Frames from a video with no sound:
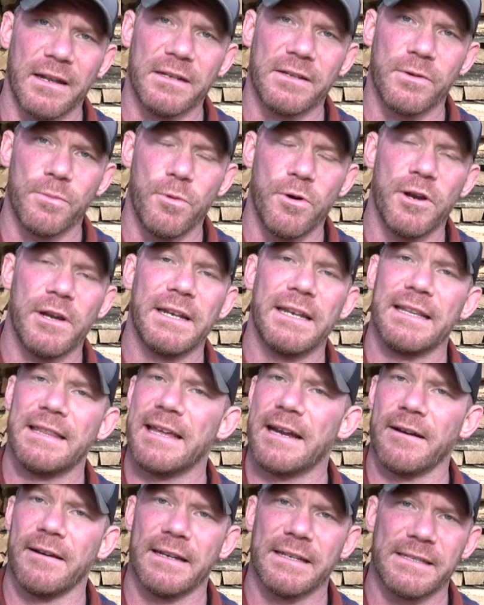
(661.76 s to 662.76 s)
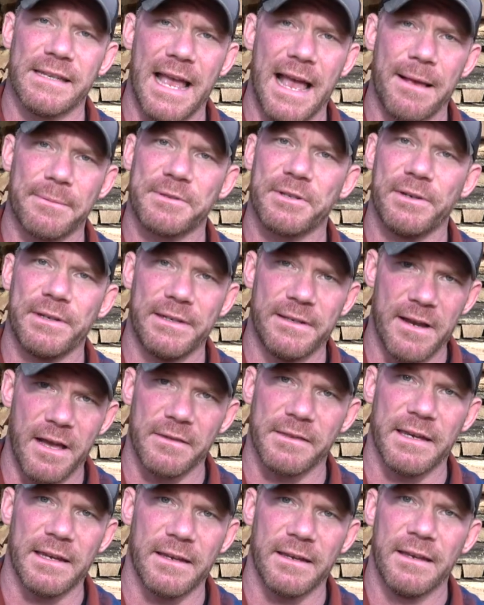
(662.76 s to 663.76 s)
into wood, there is absolutely
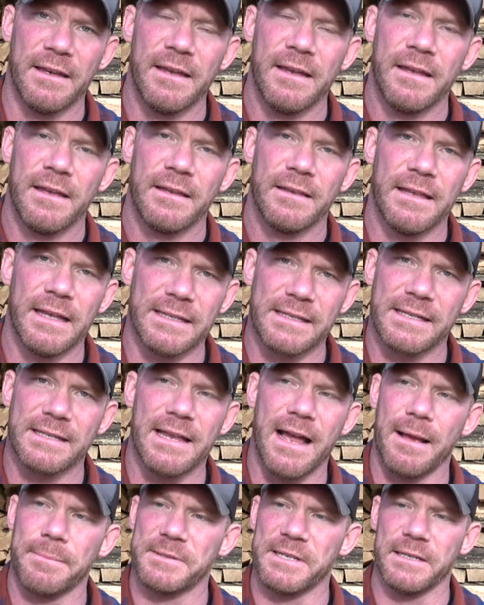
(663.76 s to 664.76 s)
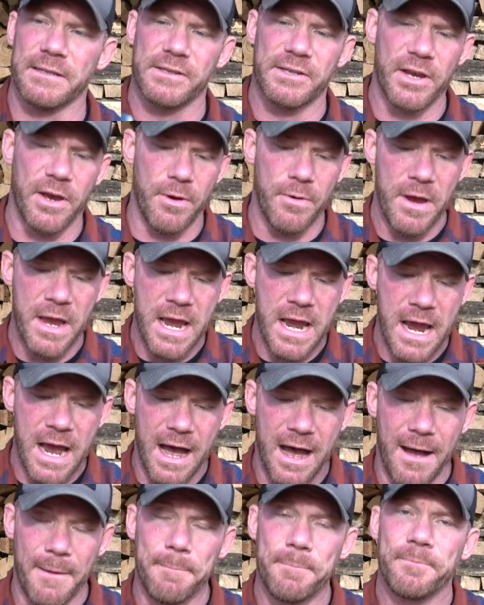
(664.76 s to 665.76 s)
nothing that stops it. So,
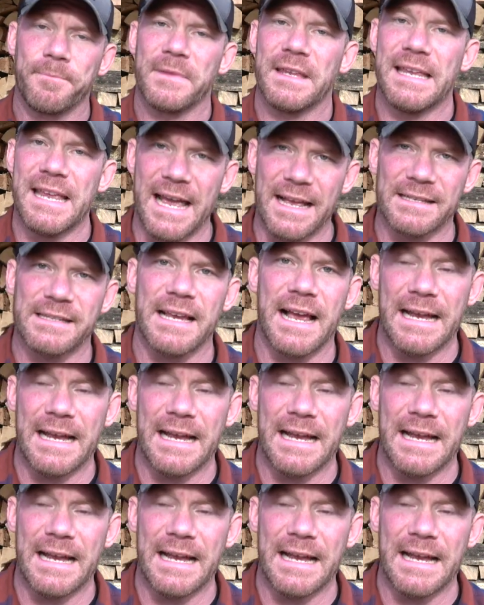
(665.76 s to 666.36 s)
yes,